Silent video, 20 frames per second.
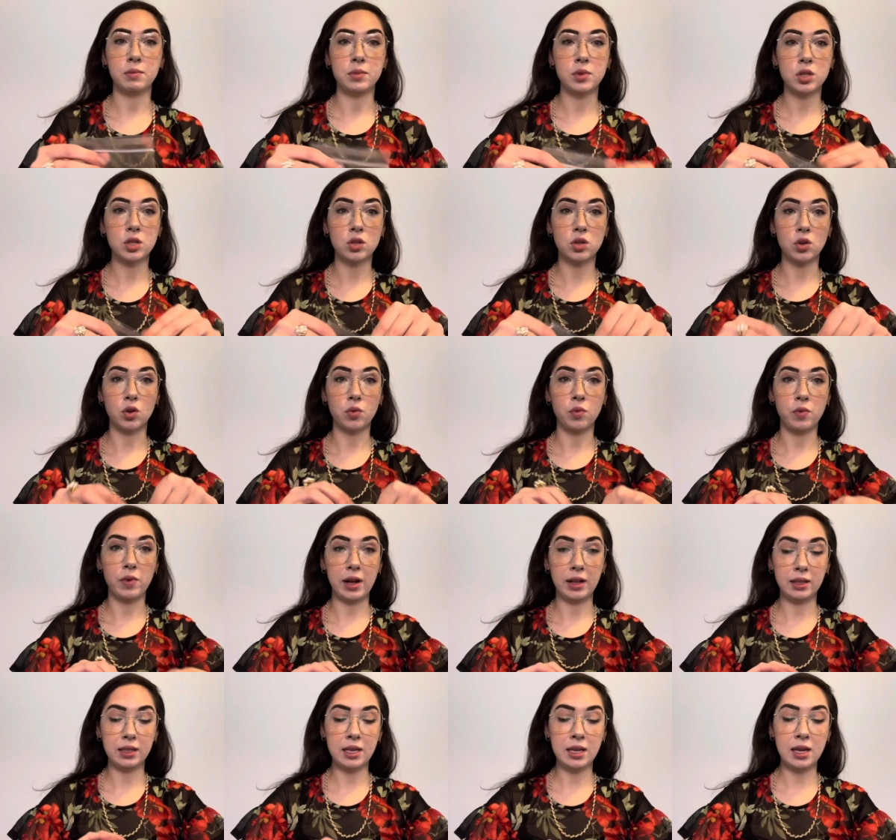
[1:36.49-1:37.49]

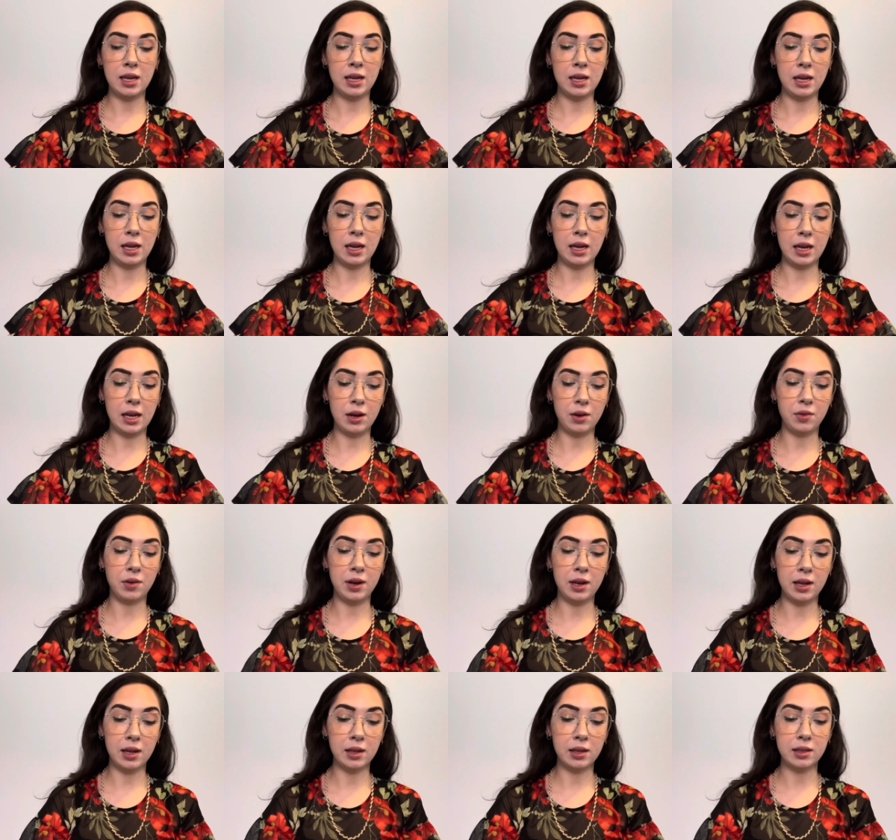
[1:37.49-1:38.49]
Sorrelli
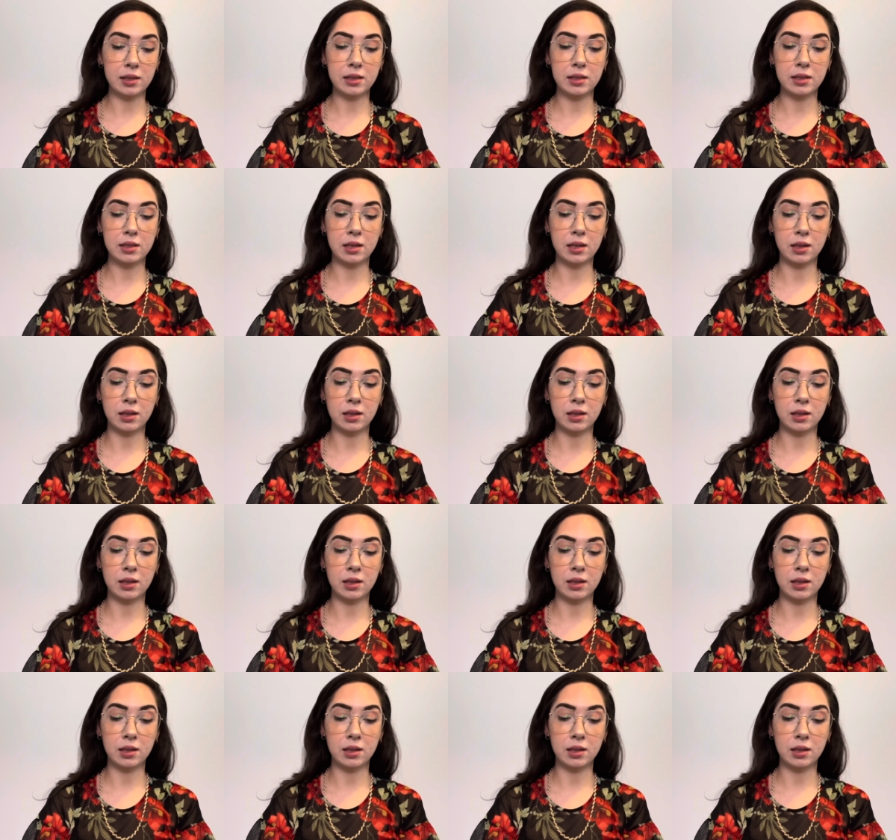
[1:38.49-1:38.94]
earrings.